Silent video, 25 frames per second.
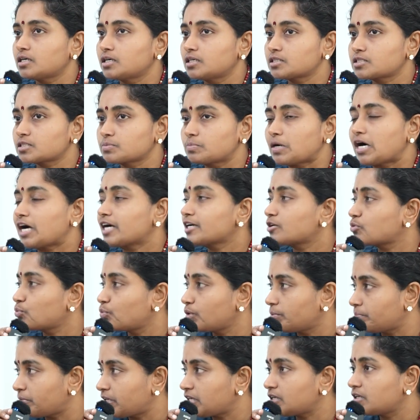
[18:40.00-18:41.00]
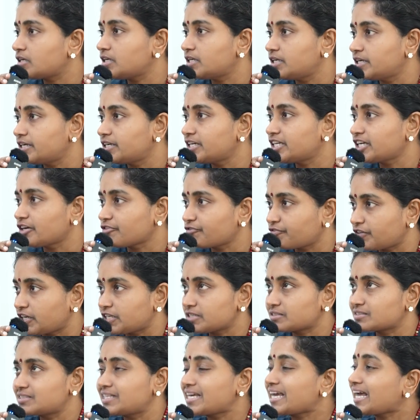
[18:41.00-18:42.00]
smart women in India
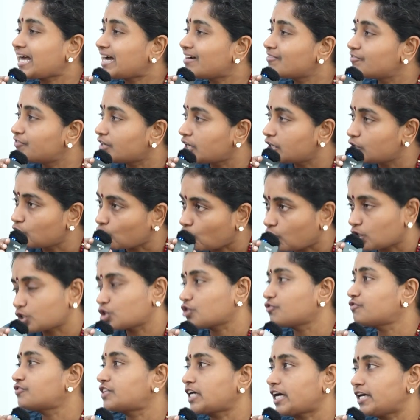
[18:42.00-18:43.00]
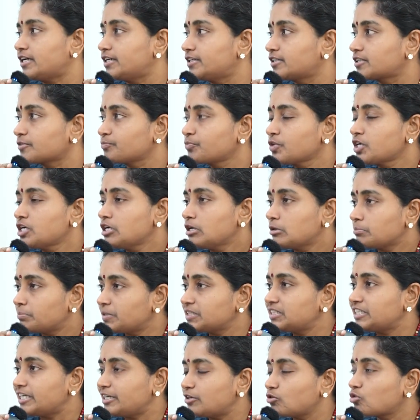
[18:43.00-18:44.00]
face. They have a lot of talent,
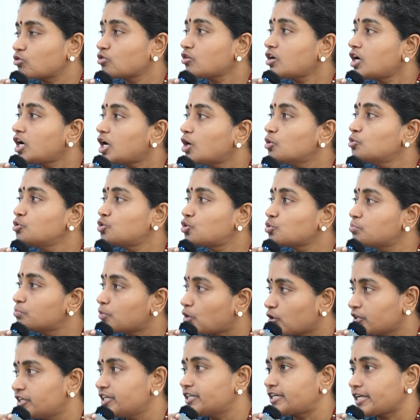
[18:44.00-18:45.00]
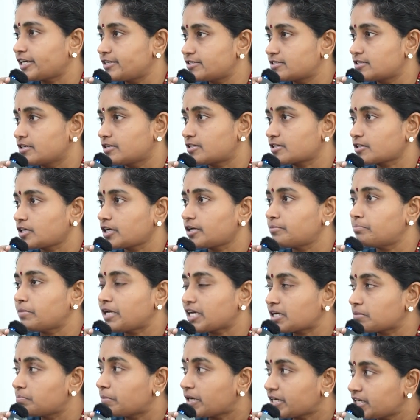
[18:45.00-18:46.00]
but they don't know how to monetize it and
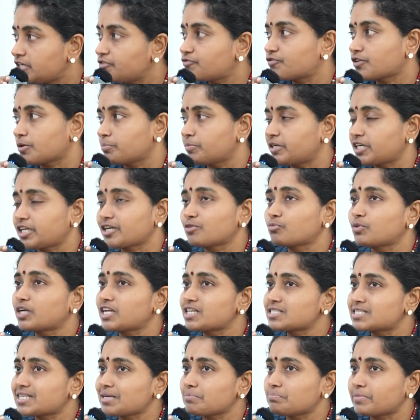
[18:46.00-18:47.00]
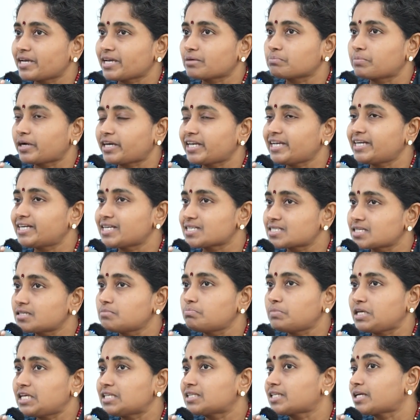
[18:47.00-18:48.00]
make money from it. And when I say make money, it
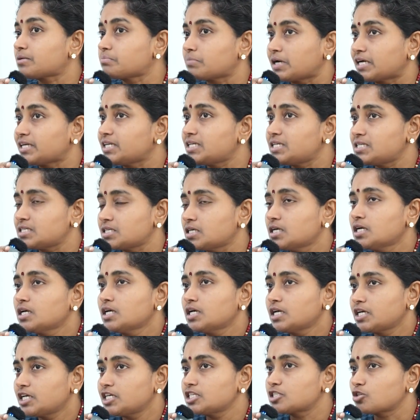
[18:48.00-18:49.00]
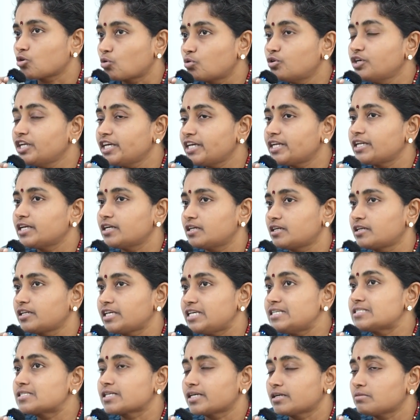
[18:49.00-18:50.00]
doesn't mean that money is the only
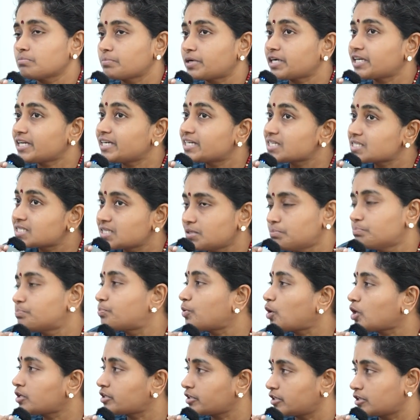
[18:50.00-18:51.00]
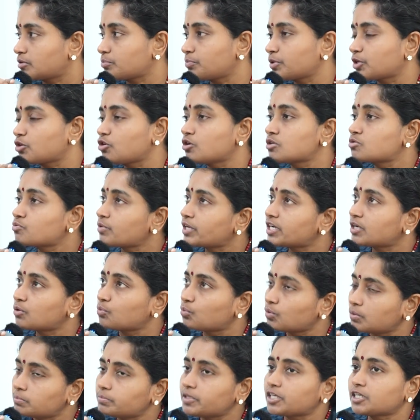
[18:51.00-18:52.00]
reason, but it is important, because when a
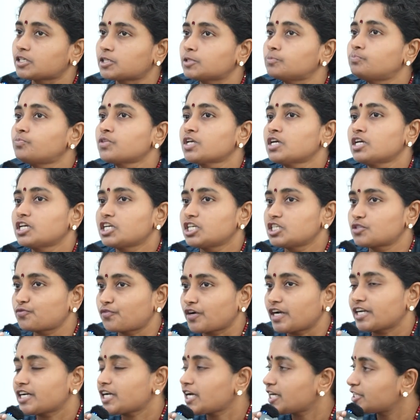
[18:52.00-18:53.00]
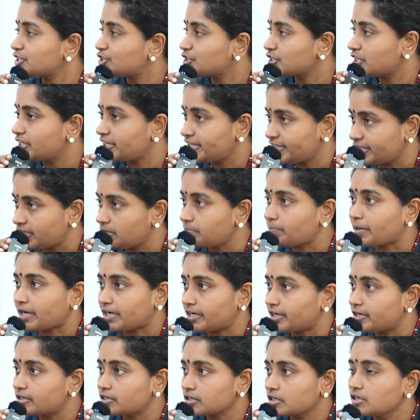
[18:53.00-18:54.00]
woman is financially
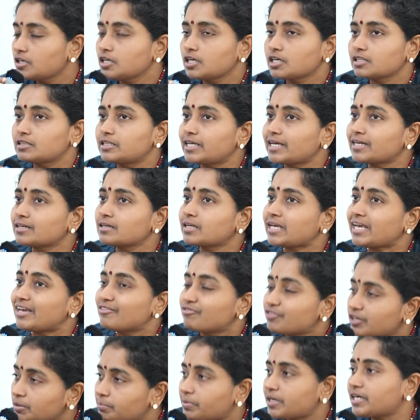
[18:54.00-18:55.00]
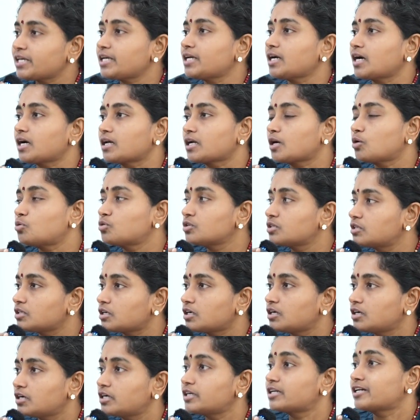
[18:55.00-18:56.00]
independent, then everybody around
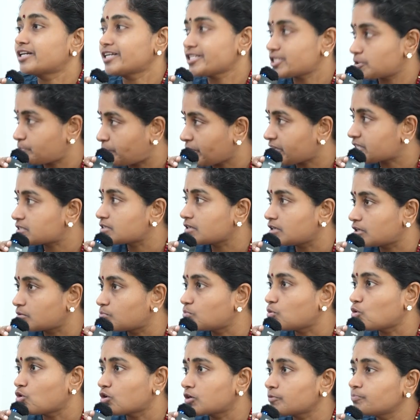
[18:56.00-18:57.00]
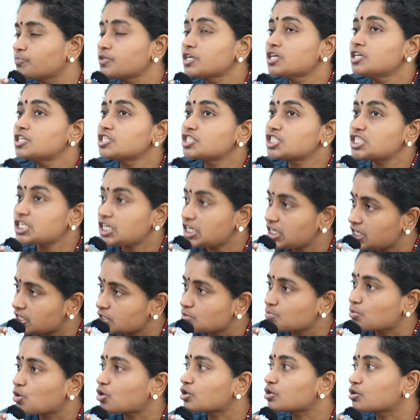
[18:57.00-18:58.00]
her respects her more. She
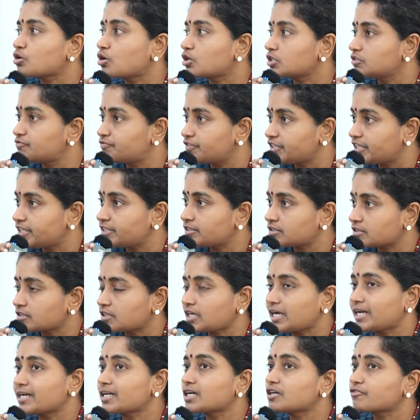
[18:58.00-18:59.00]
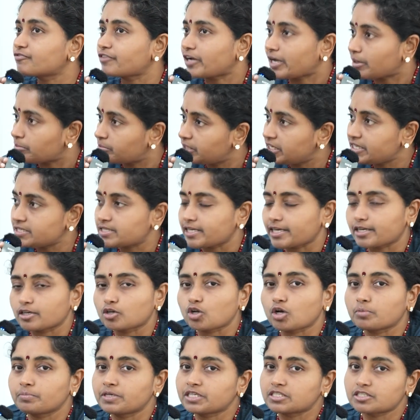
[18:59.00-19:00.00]
is more confident, and her family's
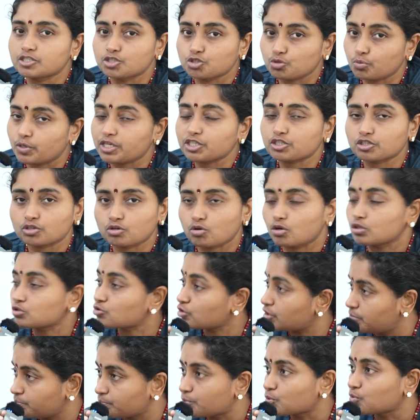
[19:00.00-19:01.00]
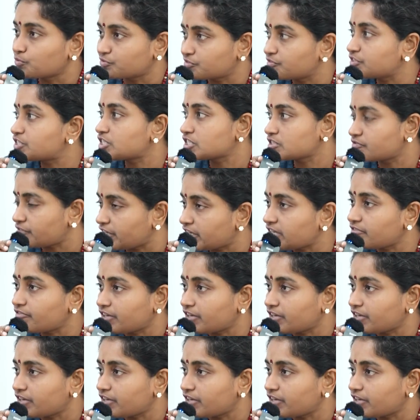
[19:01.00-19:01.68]
economic situation also improves, which is very,